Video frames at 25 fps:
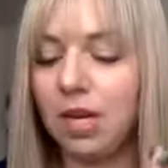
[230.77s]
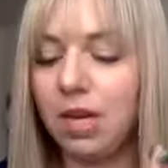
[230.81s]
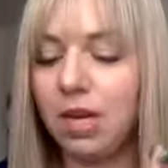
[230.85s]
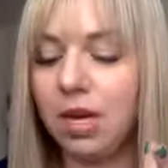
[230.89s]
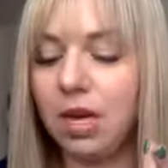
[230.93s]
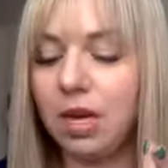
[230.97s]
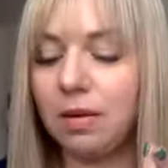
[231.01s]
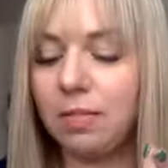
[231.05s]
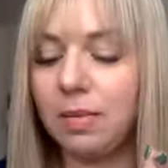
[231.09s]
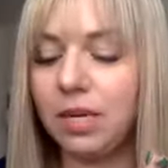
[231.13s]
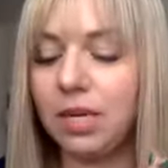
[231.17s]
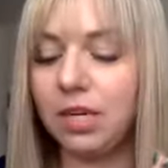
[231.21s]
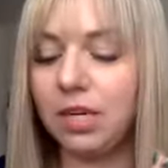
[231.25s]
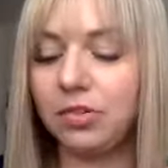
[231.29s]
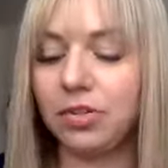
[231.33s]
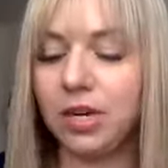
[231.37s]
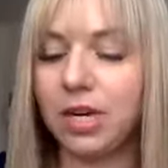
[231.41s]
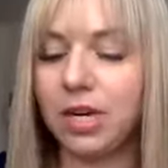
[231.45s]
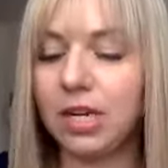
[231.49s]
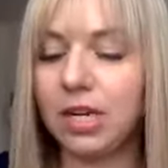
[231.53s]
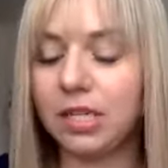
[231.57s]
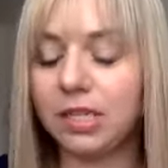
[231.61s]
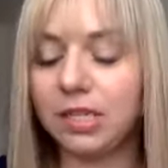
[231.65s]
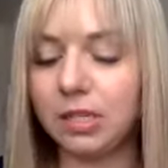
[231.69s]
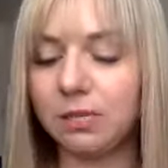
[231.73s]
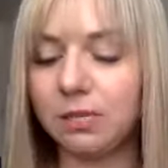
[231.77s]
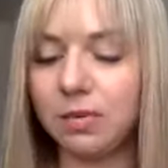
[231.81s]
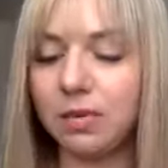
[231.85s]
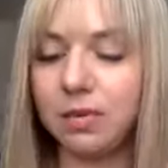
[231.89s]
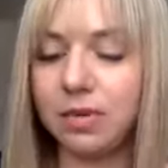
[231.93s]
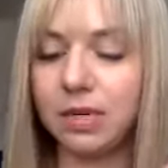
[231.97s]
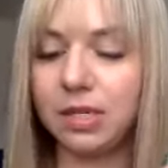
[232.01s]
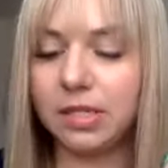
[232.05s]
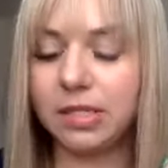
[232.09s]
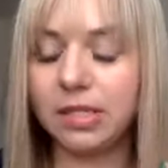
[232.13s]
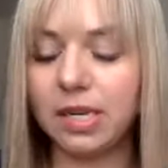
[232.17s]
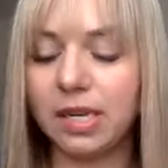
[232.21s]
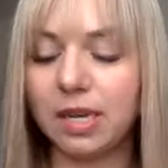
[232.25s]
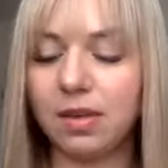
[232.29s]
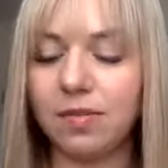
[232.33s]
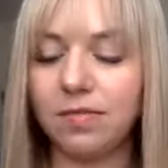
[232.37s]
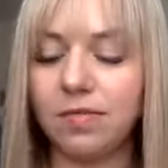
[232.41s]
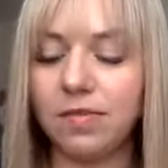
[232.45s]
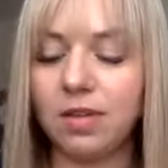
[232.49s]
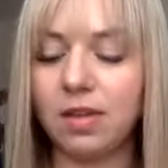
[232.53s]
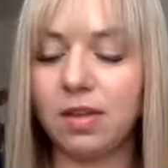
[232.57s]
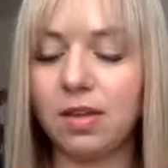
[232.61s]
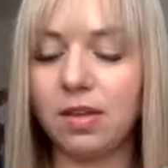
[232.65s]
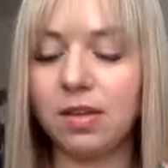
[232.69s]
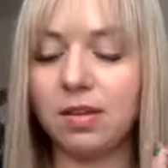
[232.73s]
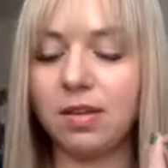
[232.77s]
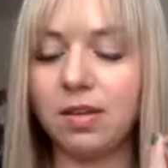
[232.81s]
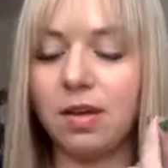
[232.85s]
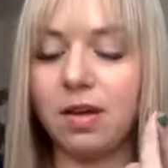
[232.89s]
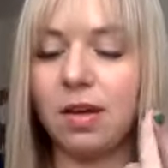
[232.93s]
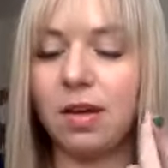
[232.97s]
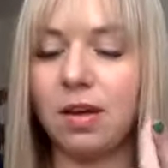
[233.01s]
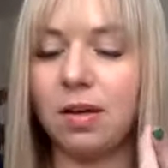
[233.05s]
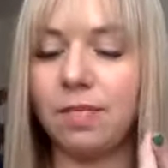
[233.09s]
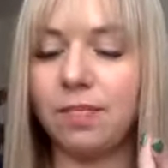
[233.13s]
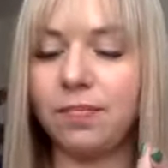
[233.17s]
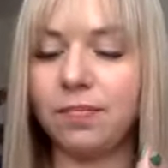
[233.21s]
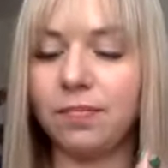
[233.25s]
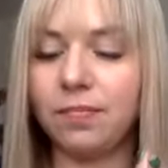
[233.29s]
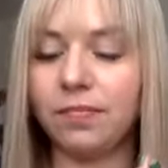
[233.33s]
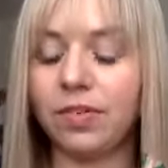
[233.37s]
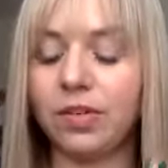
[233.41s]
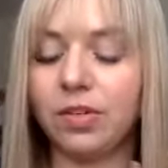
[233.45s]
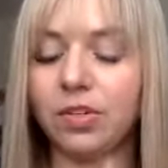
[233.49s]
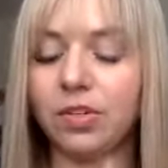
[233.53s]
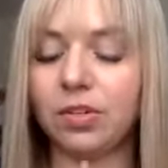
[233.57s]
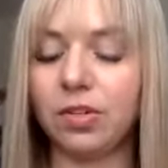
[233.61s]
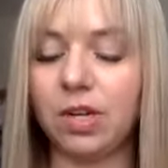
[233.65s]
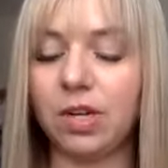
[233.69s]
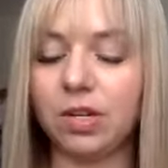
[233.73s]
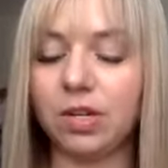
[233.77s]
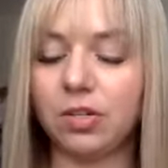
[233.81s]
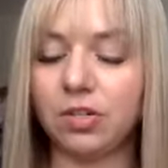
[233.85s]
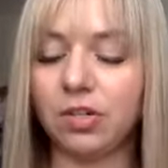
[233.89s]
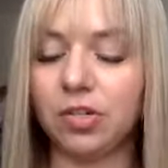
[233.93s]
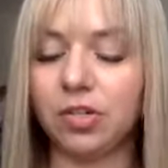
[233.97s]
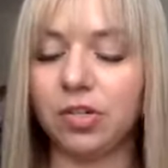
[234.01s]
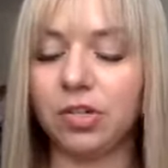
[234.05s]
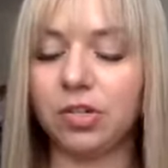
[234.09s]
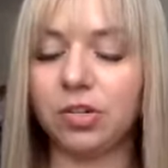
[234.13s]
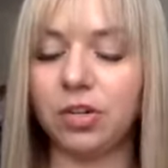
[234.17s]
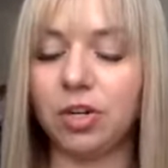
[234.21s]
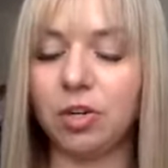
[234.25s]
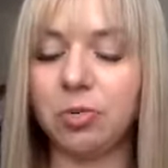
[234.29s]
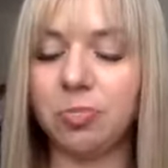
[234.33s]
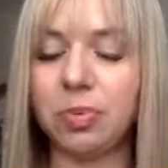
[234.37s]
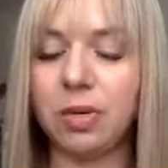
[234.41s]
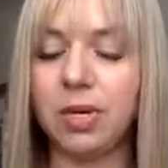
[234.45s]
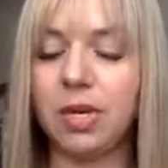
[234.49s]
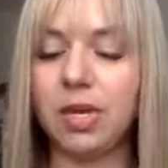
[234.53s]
any trainings that we want to save in official Color Street group,